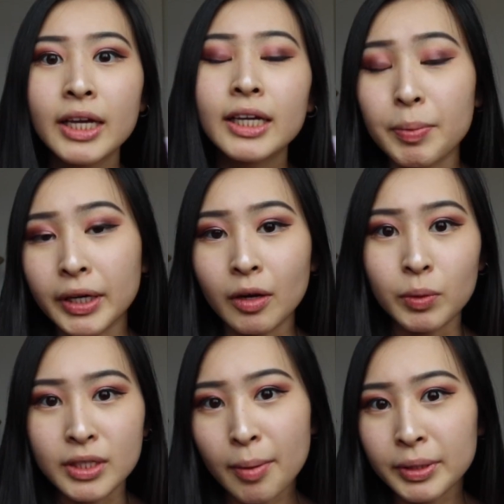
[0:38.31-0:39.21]
depending on
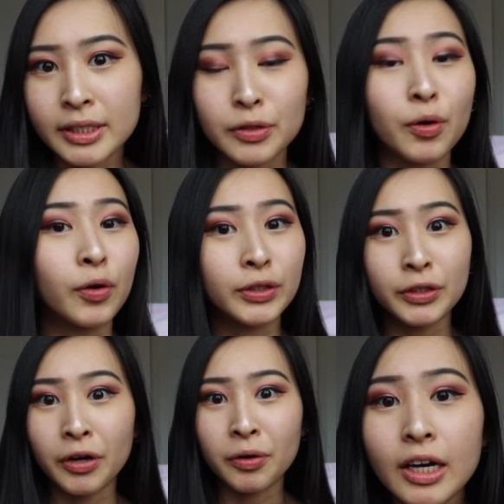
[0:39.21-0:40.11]
what topics that you already
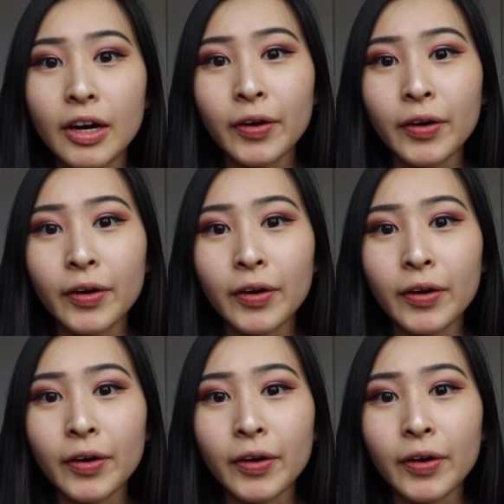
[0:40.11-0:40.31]
know.